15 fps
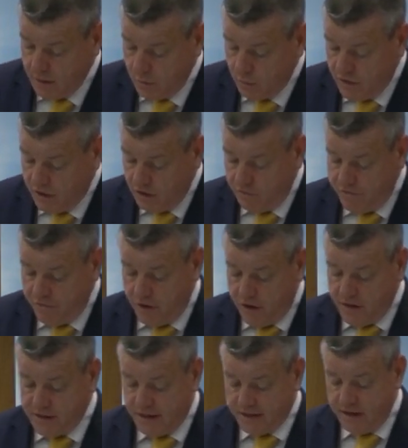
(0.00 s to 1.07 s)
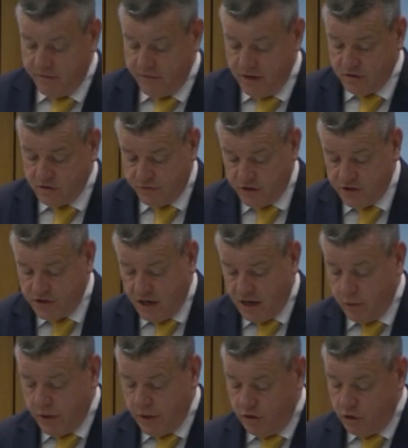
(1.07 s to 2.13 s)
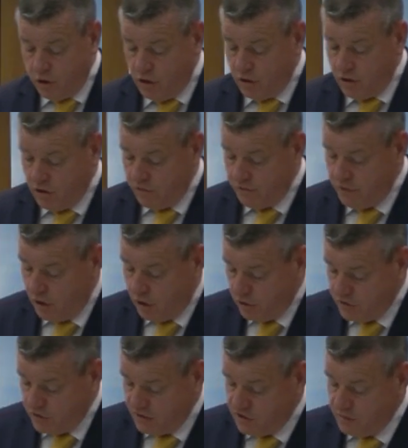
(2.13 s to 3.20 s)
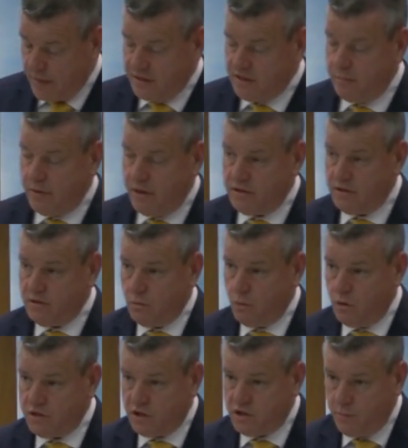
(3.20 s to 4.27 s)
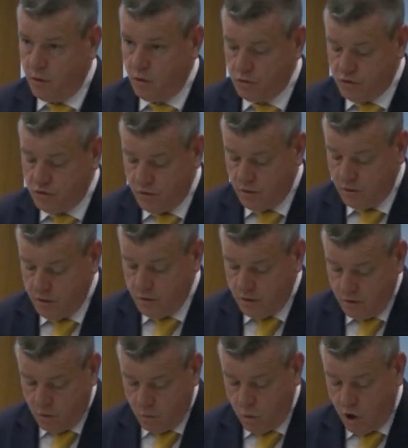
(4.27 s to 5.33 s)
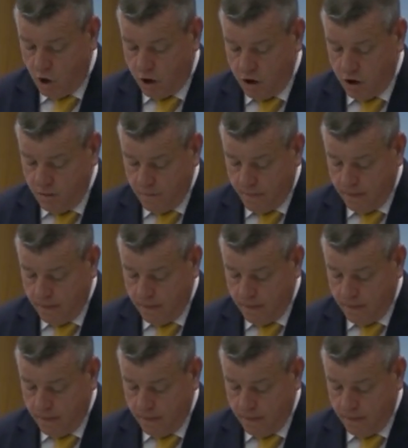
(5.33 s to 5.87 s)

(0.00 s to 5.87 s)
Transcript: when the nefarious activities of a shadowy unit of the RUC Special Branch was exposed. Work,